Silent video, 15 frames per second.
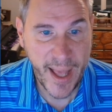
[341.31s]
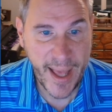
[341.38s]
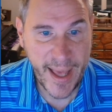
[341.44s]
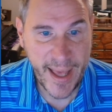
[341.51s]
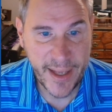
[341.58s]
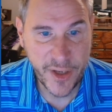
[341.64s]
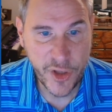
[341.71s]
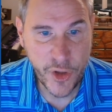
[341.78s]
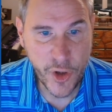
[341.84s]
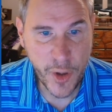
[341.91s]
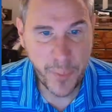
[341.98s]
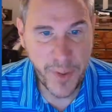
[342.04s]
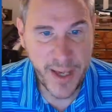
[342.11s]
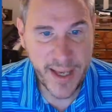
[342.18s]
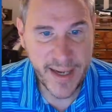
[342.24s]
and the
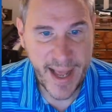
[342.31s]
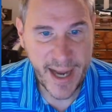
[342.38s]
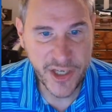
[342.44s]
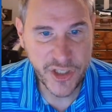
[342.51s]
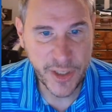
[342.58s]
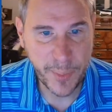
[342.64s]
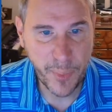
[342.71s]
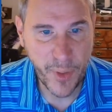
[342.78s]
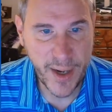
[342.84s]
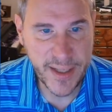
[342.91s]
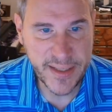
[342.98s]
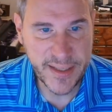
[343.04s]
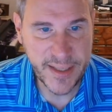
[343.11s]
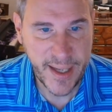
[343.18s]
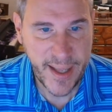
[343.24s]
European actually
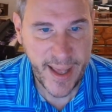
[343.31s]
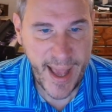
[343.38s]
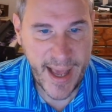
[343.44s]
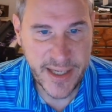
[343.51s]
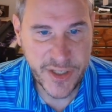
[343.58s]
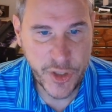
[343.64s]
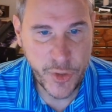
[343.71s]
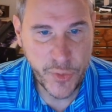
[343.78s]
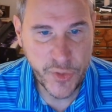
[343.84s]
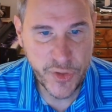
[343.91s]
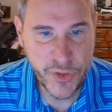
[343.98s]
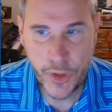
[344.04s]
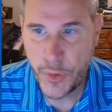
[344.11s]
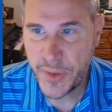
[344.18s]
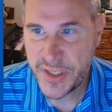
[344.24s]
breaks has two
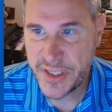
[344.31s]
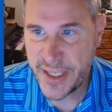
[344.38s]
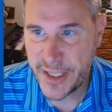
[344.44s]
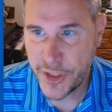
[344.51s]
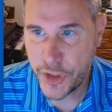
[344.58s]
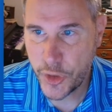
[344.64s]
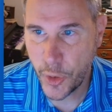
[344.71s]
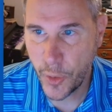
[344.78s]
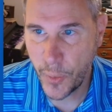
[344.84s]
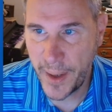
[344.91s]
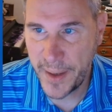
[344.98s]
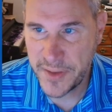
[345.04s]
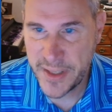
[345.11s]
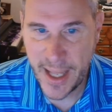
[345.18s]
two distinct short waves.